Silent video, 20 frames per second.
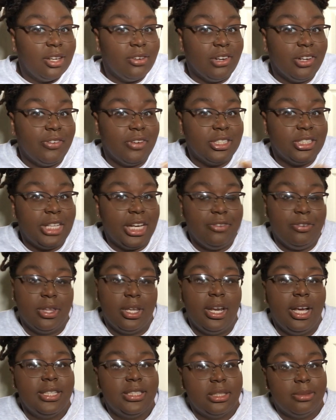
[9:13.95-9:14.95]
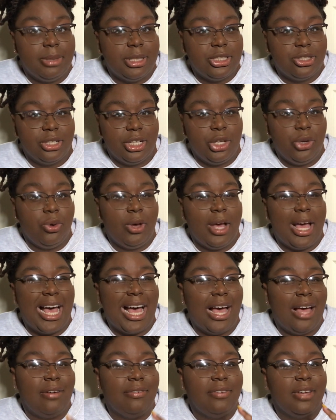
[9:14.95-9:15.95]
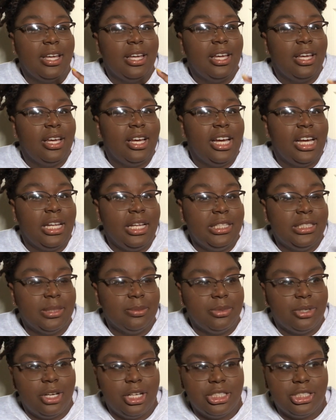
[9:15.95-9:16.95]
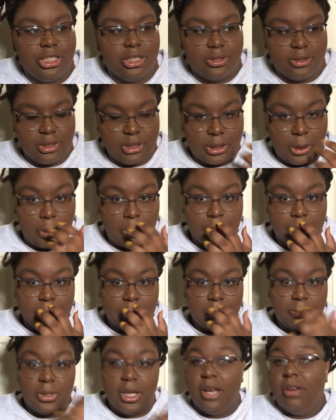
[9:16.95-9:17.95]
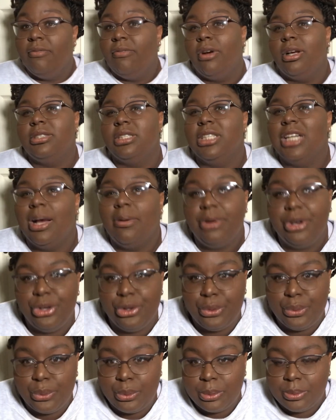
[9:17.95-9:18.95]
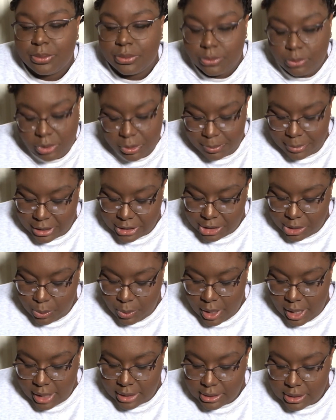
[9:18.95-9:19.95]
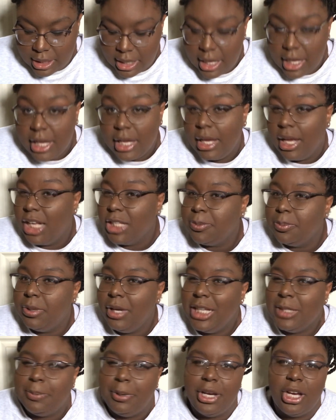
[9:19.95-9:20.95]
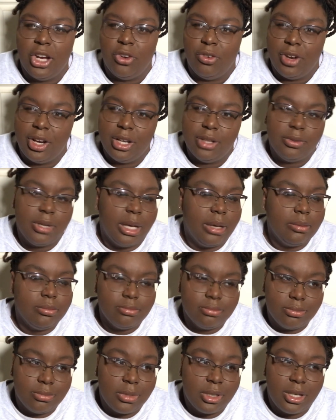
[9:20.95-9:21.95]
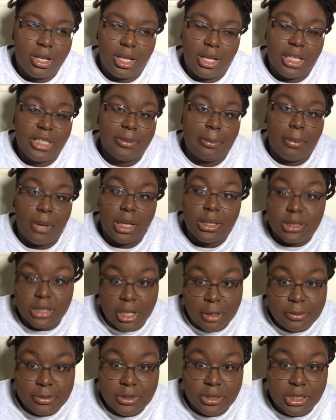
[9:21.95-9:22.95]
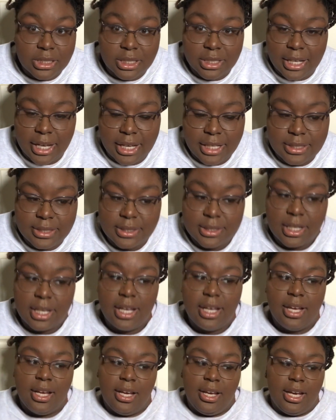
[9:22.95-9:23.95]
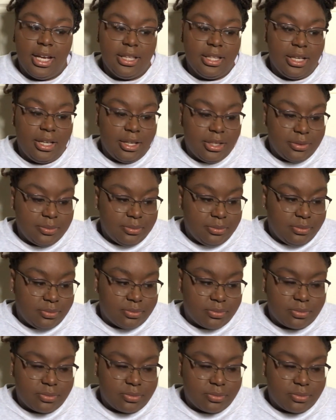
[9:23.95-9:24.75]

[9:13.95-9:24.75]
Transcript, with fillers: refund check for the next semester, and you'll have at least some cushion. So first thing I would do with budgeting wise is please pay your rent up, at least months up, just in case. And then